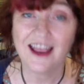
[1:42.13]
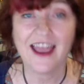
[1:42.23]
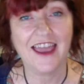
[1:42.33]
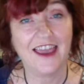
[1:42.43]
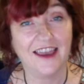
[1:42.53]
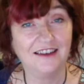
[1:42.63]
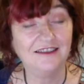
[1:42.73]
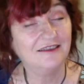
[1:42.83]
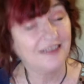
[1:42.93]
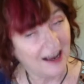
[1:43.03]

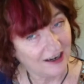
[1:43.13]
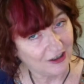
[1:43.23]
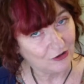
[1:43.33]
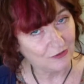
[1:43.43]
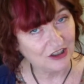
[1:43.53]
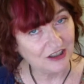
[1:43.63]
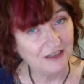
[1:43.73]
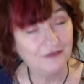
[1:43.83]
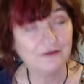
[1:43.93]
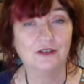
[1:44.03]
and Alec
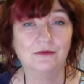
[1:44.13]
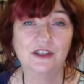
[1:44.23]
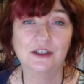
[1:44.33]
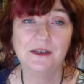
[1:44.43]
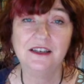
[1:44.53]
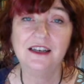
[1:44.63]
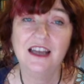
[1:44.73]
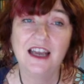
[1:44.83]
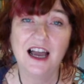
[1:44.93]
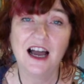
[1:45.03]
Durmagee from Brisbane
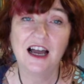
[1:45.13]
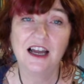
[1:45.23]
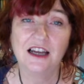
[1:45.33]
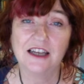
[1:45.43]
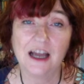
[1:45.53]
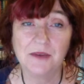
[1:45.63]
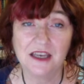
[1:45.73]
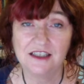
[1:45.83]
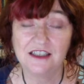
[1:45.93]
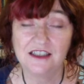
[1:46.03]

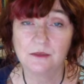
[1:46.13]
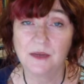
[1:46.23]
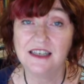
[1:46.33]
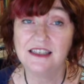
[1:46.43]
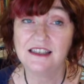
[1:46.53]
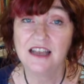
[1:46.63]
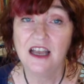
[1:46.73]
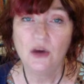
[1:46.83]
coming into the space.